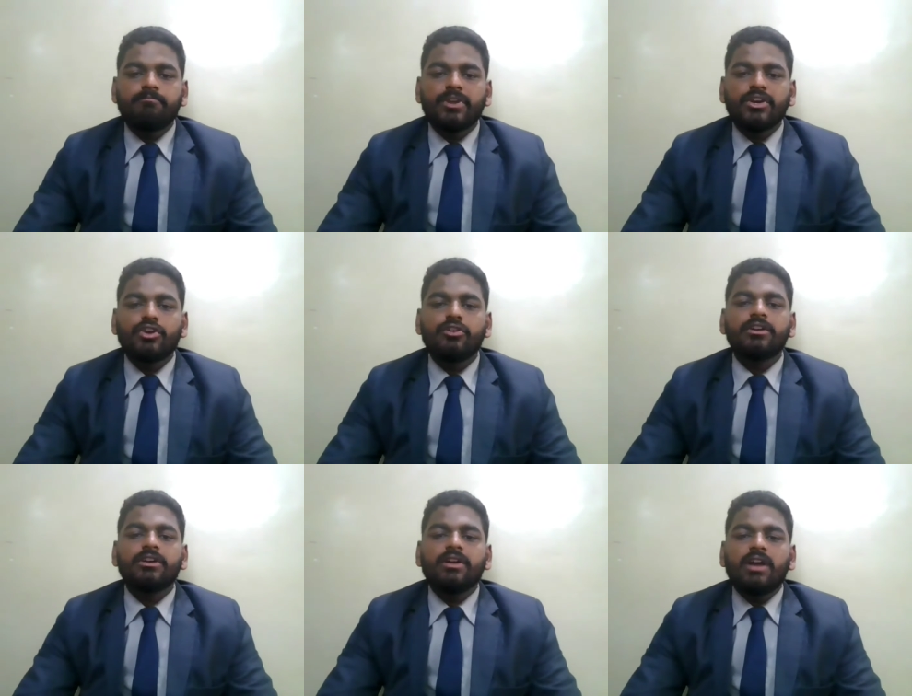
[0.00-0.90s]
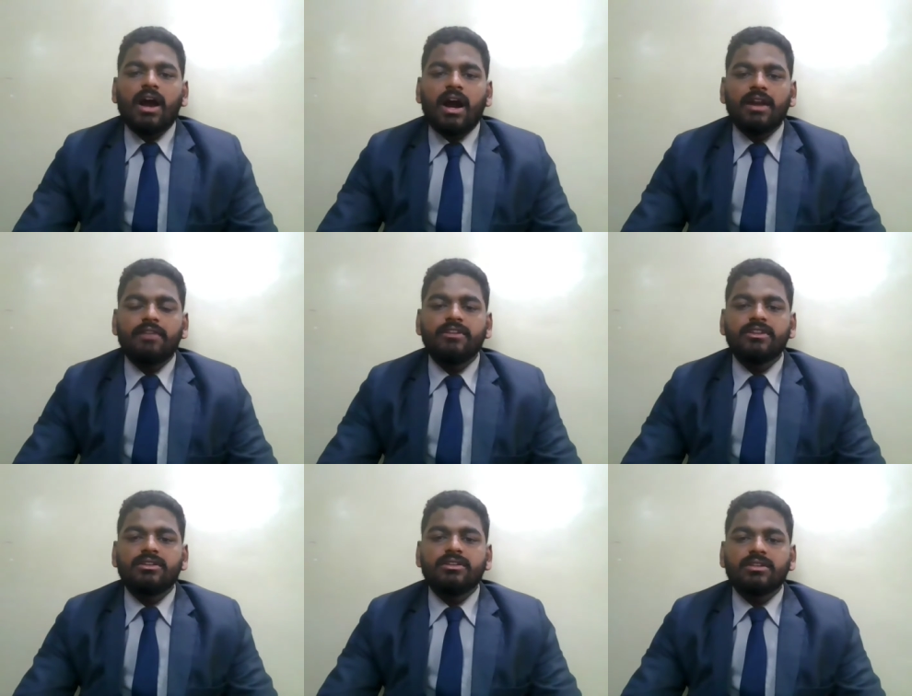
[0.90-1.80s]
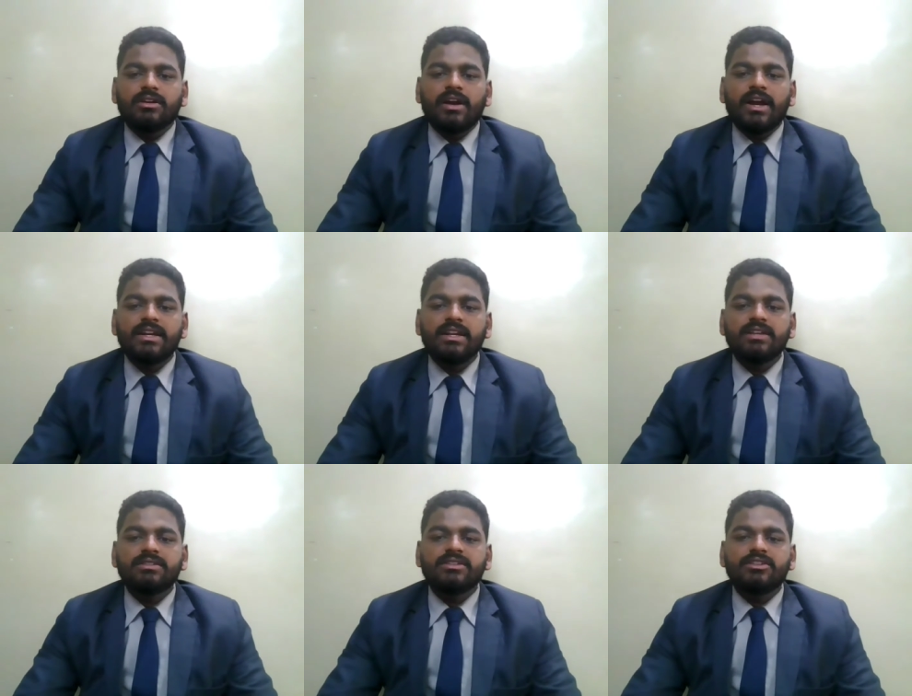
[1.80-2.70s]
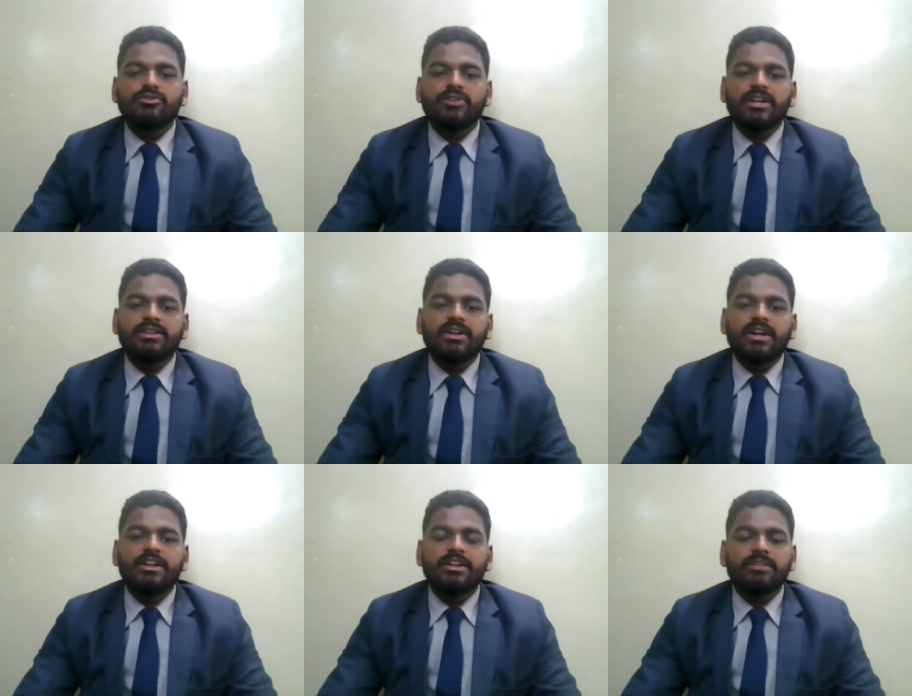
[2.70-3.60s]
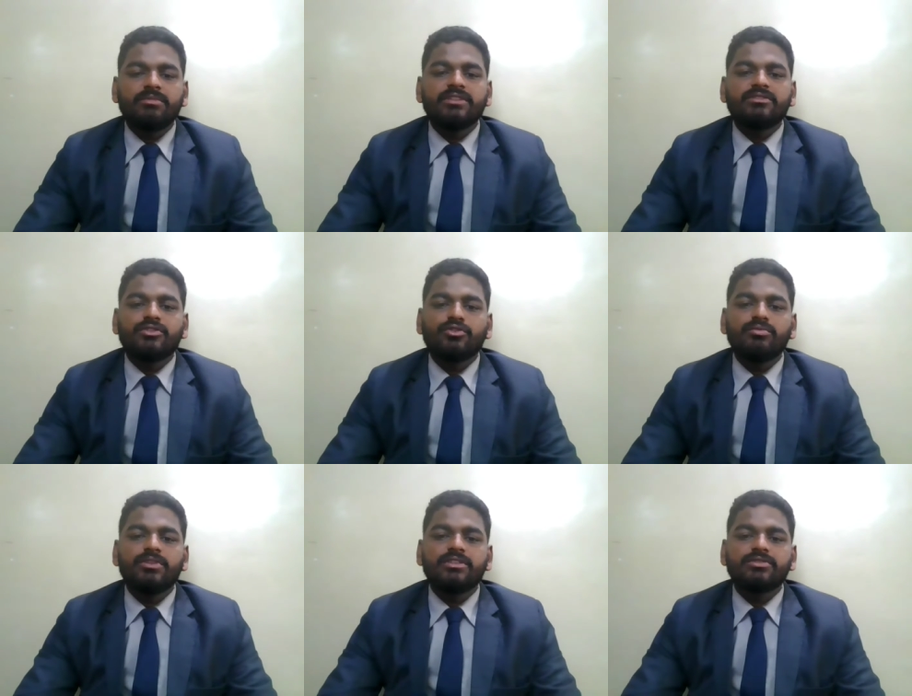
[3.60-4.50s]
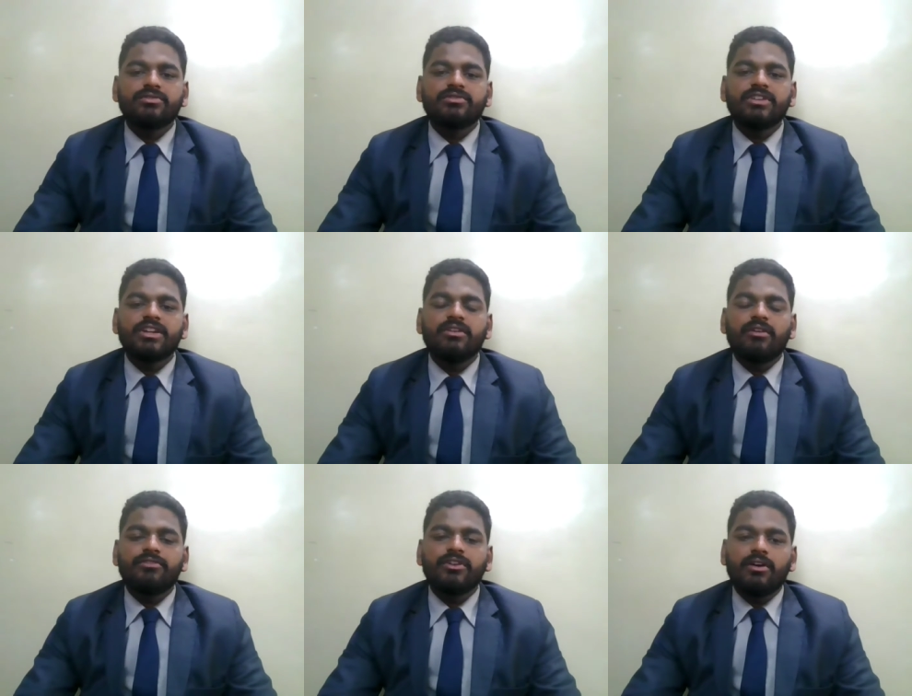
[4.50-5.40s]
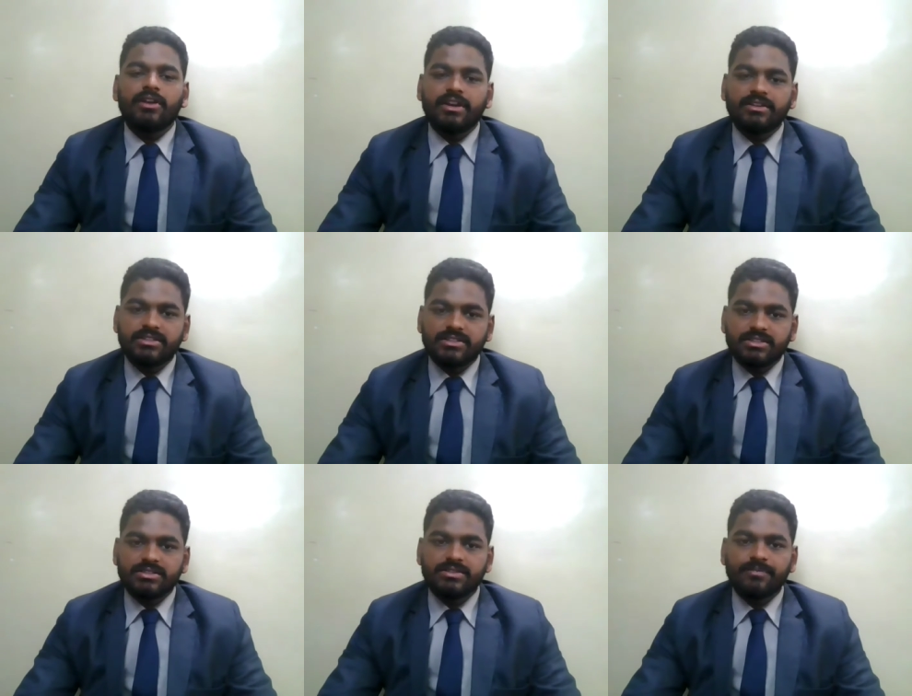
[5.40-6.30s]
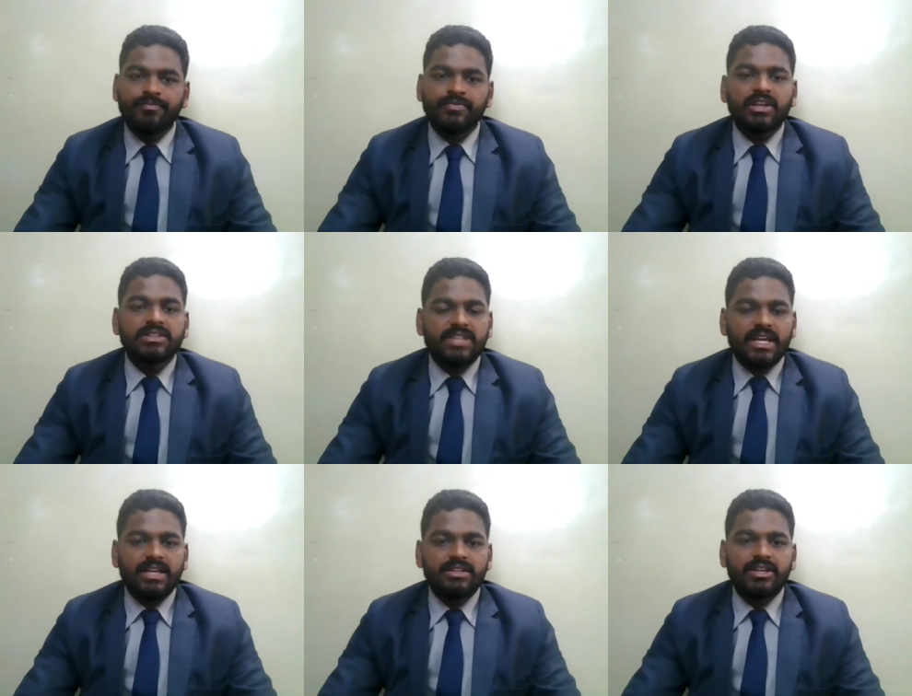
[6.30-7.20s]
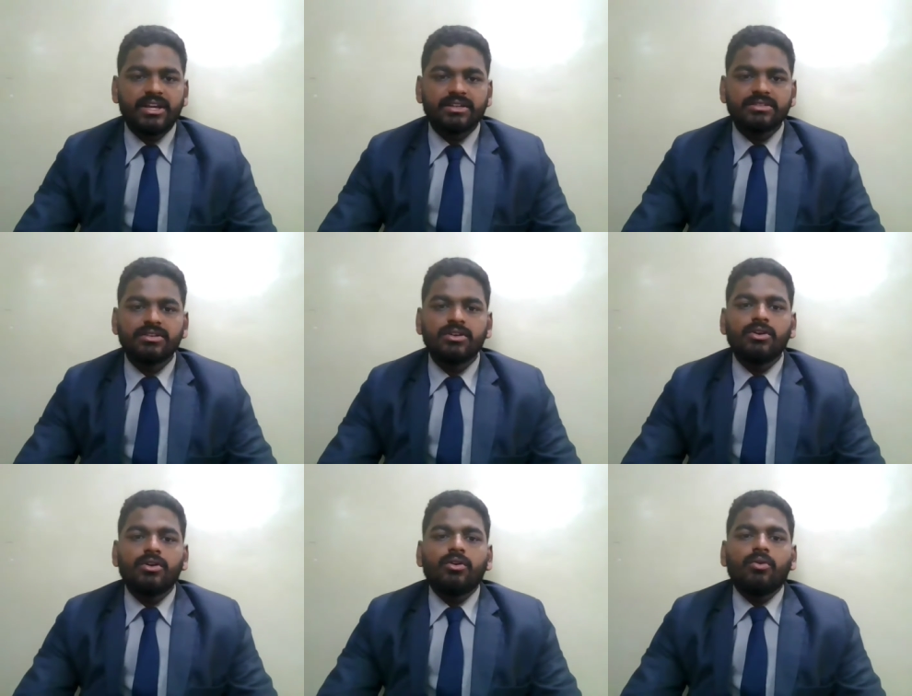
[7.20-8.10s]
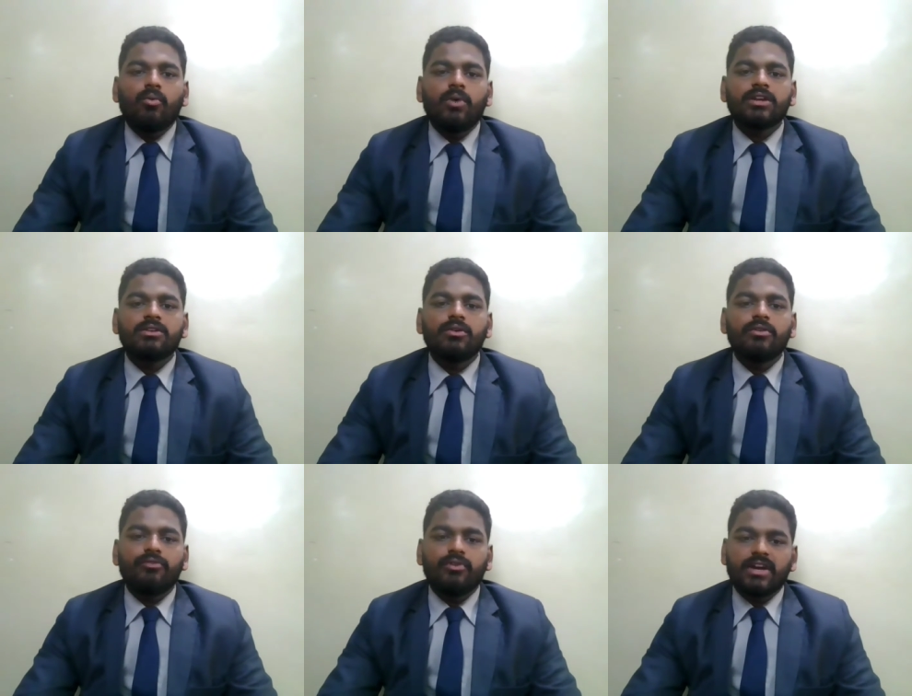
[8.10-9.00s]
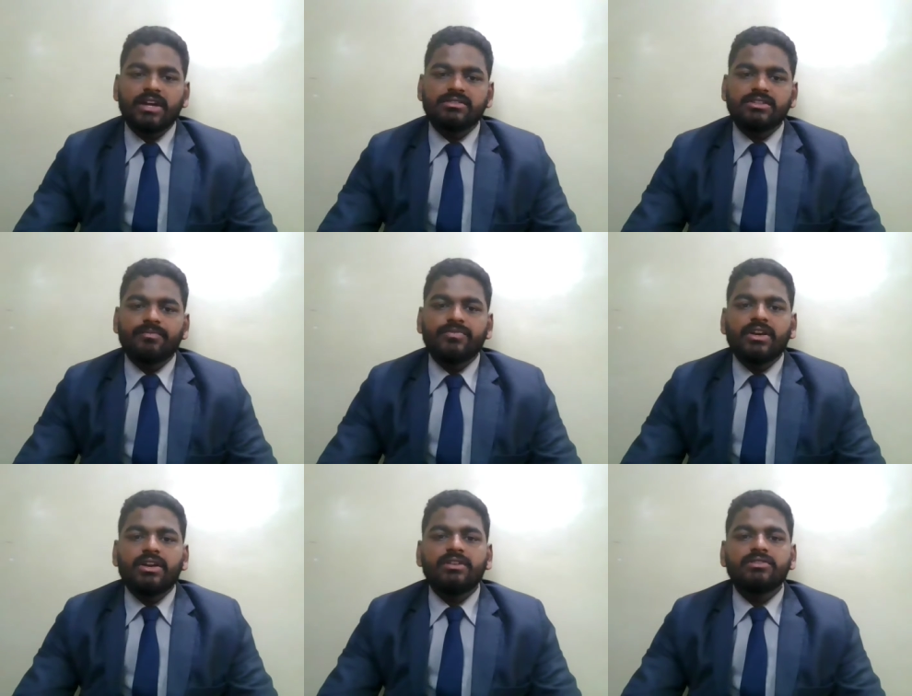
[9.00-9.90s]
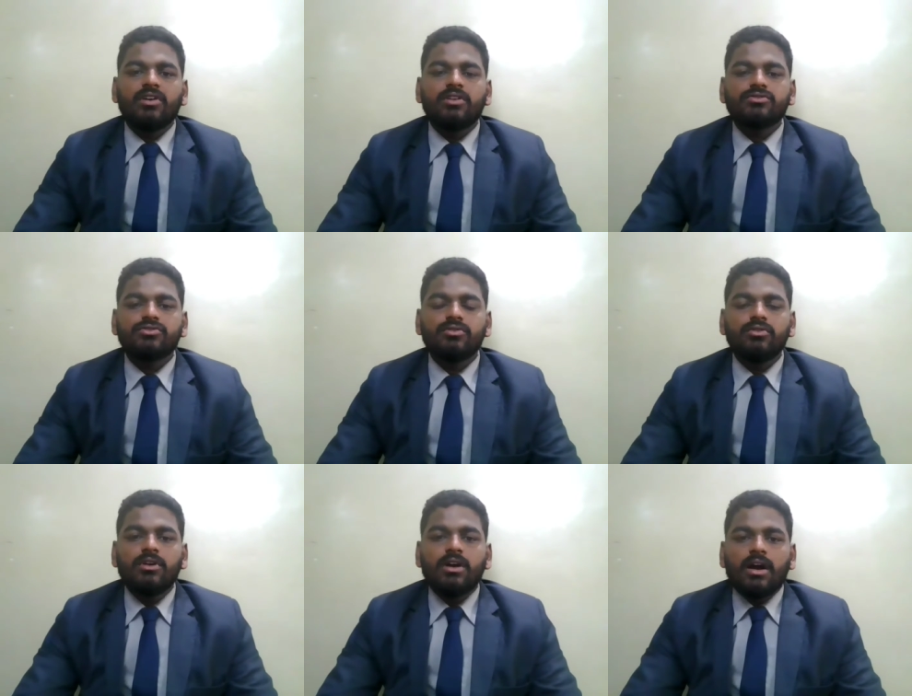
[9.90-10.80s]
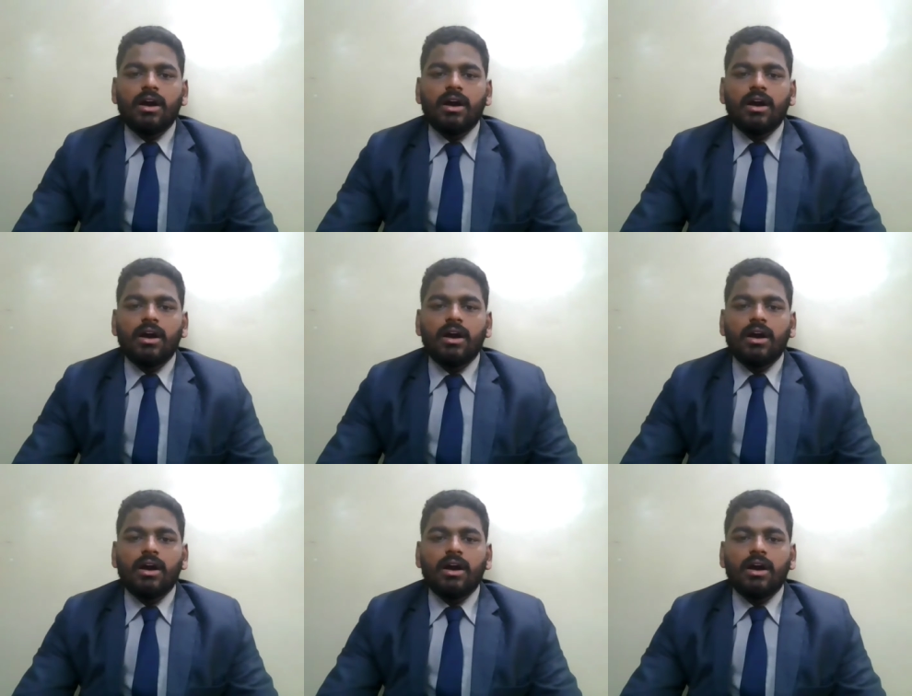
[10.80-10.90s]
and with guidelines sit together and determines the human resource need of the organizations. Second thing is workload forecasting. It is also